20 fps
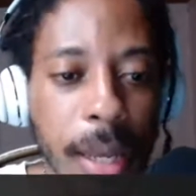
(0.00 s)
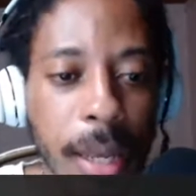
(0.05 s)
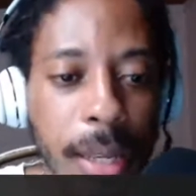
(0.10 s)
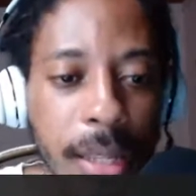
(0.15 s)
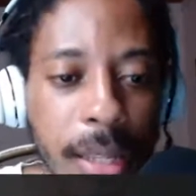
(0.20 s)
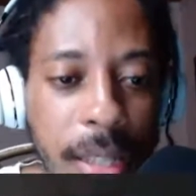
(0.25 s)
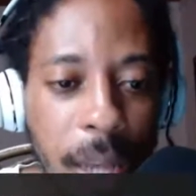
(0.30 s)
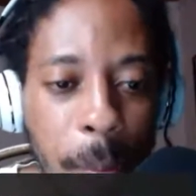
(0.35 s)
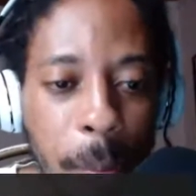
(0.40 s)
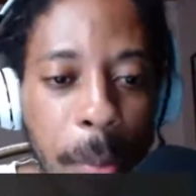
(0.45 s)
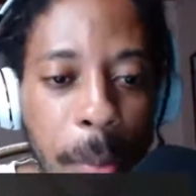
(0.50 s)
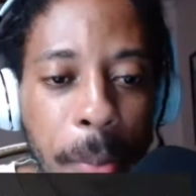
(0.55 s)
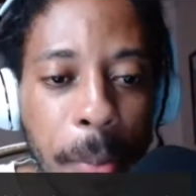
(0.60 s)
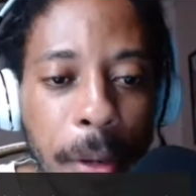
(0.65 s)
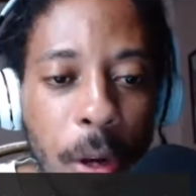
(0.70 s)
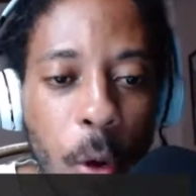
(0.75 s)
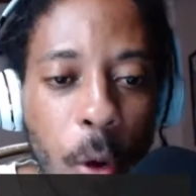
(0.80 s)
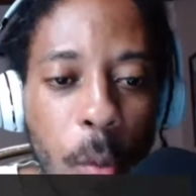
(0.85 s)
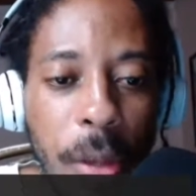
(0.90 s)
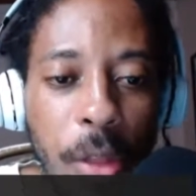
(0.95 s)
Some people
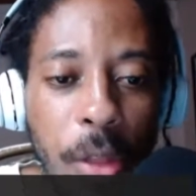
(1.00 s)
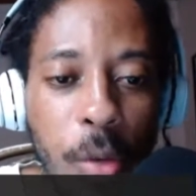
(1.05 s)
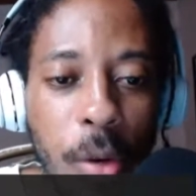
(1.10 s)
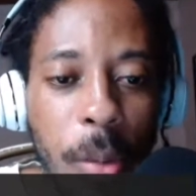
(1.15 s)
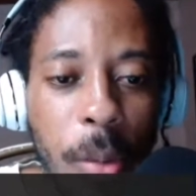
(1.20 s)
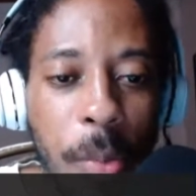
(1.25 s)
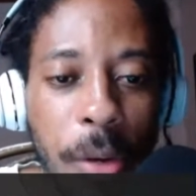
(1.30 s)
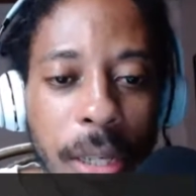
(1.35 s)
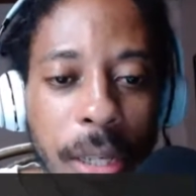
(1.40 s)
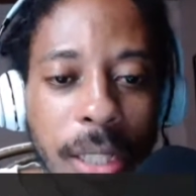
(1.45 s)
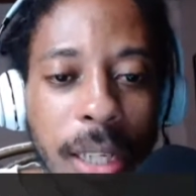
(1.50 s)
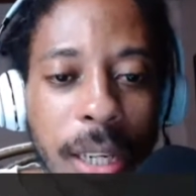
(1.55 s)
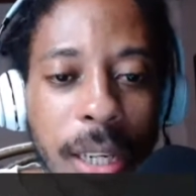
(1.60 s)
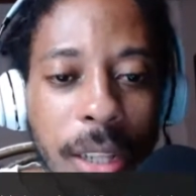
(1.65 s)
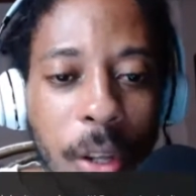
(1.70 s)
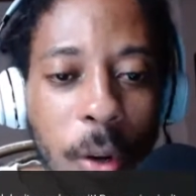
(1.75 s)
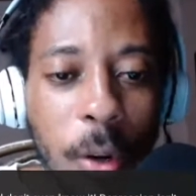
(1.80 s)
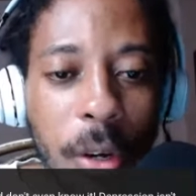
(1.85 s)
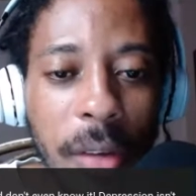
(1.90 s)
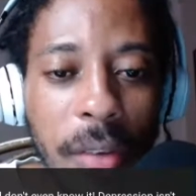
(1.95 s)
going through depression
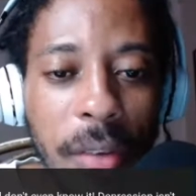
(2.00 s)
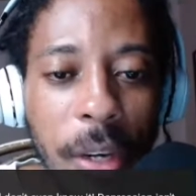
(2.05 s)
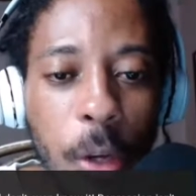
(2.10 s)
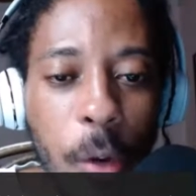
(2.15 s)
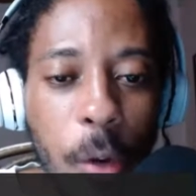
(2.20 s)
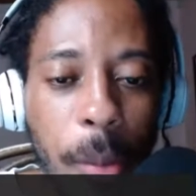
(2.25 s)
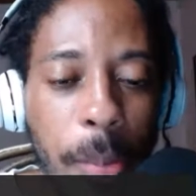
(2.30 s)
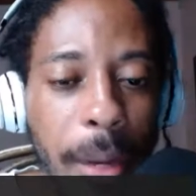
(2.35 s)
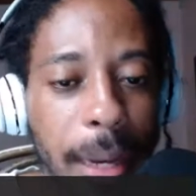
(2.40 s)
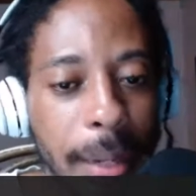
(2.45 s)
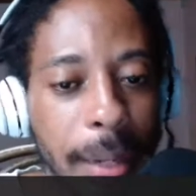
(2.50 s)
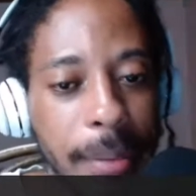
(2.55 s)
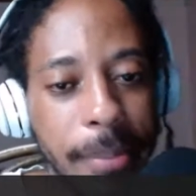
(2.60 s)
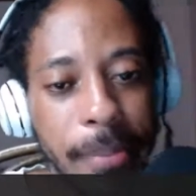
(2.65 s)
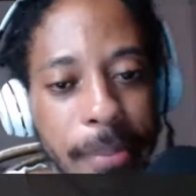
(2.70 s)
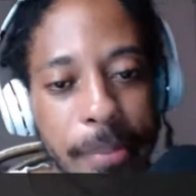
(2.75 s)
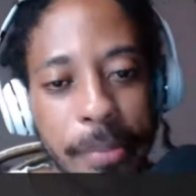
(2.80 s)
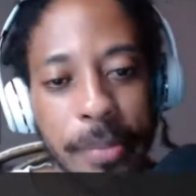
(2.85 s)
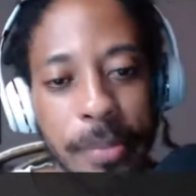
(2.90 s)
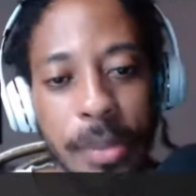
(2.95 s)
and don't even know it. Bang.
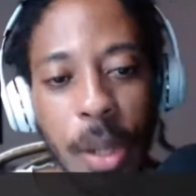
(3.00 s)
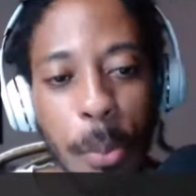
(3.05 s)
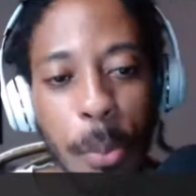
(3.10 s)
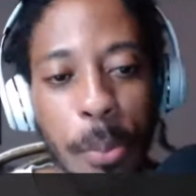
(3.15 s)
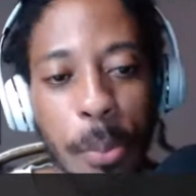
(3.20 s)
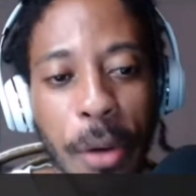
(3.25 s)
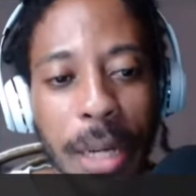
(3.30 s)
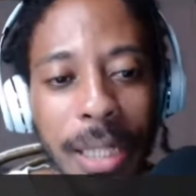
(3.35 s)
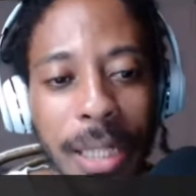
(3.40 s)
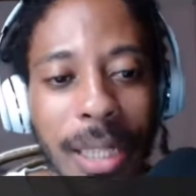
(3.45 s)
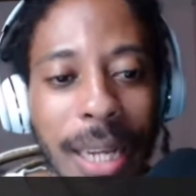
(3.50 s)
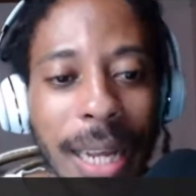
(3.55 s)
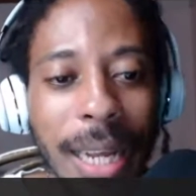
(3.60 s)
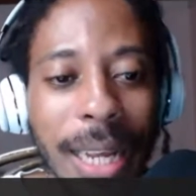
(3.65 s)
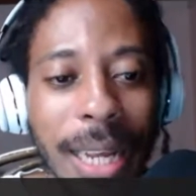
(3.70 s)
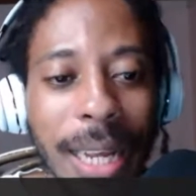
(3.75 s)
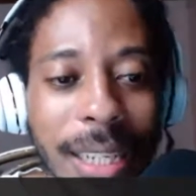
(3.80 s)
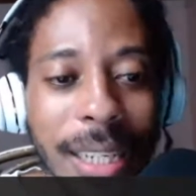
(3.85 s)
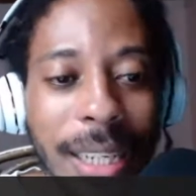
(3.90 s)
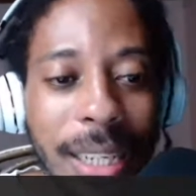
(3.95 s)
Depression
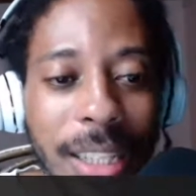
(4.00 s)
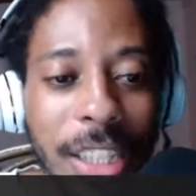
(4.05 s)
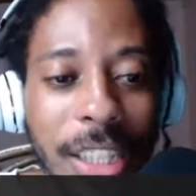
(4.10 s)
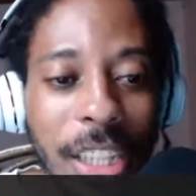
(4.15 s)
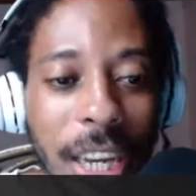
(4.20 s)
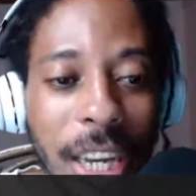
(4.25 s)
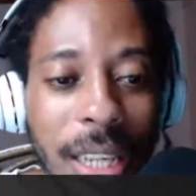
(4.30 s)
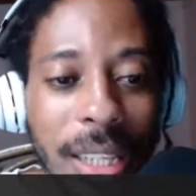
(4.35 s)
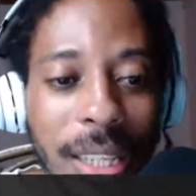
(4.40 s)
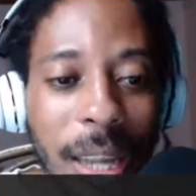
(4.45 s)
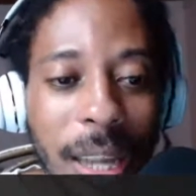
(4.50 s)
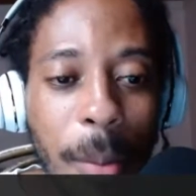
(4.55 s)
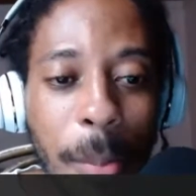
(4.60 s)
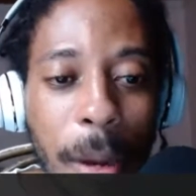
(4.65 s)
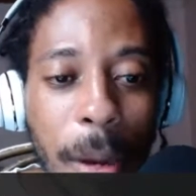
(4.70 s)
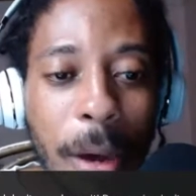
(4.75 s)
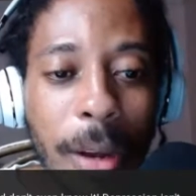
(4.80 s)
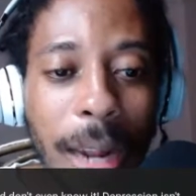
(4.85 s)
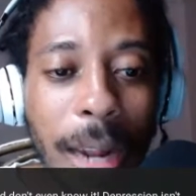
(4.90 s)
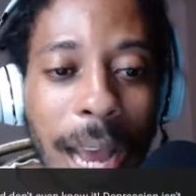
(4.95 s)
isn't just
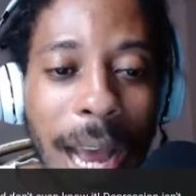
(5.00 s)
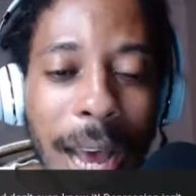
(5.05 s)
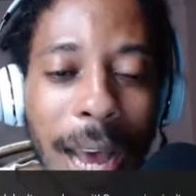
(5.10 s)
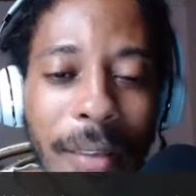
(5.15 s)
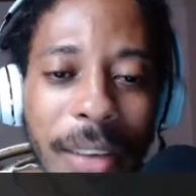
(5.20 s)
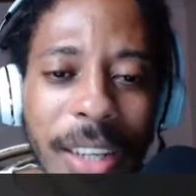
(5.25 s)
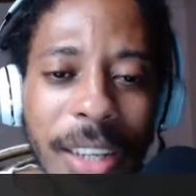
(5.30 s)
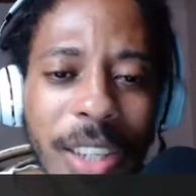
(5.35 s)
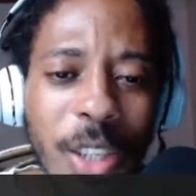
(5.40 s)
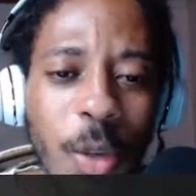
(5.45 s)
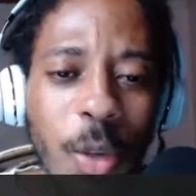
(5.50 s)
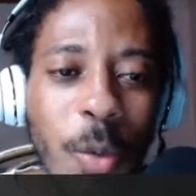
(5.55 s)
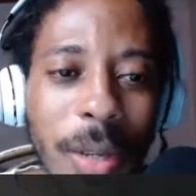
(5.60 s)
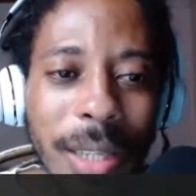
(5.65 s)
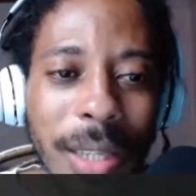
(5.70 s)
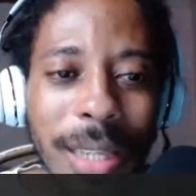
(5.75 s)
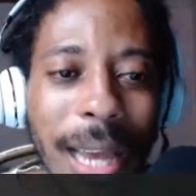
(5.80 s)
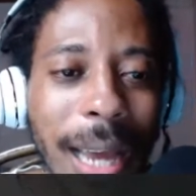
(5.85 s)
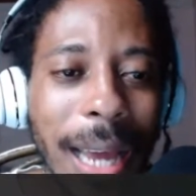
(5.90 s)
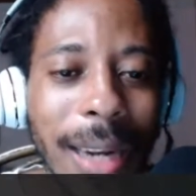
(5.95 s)
about having
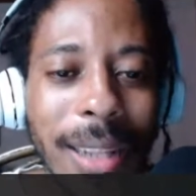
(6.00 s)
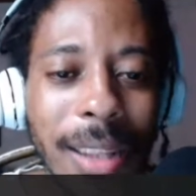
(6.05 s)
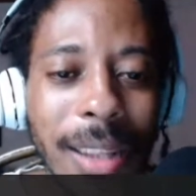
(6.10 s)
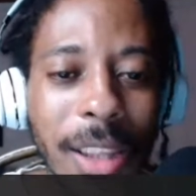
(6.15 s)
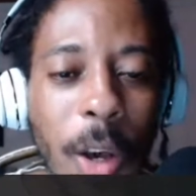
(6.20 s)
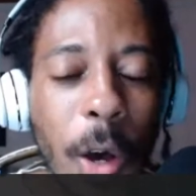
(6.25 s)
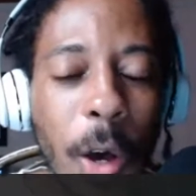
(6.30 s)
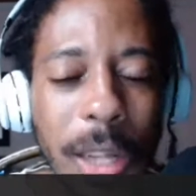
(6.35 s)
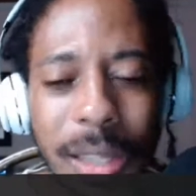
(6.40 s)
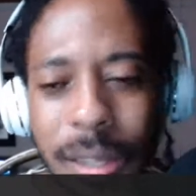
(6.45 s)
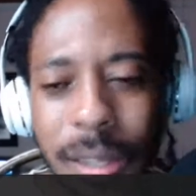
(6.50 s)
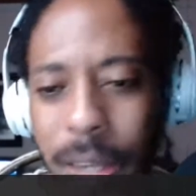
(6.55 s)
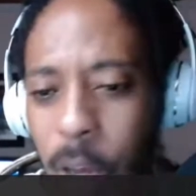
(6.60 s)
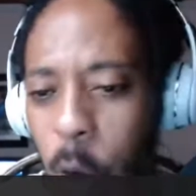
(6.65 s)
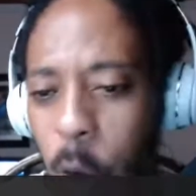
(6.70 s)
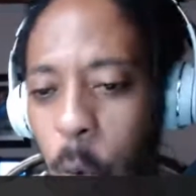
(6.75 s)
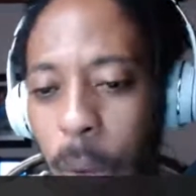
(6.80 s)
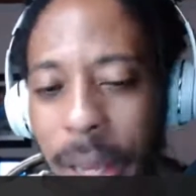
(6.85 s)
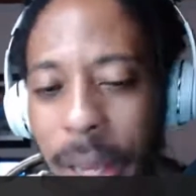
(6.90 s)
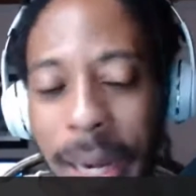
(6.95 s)
suicidal thoughts.
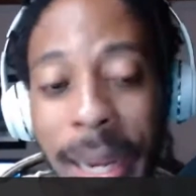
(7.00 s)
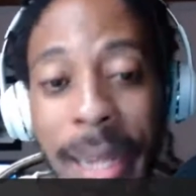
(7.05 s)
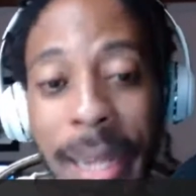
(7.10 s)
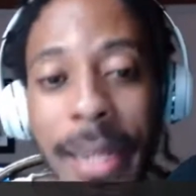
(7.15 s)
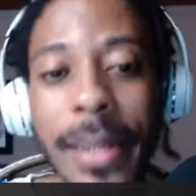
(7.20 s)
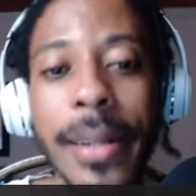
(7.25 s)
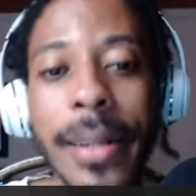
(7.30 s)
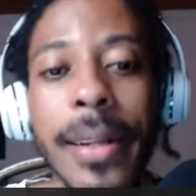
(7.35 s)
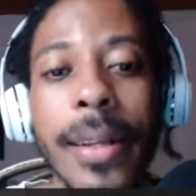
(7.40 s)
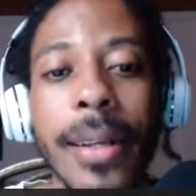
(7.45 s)
No, it ain't.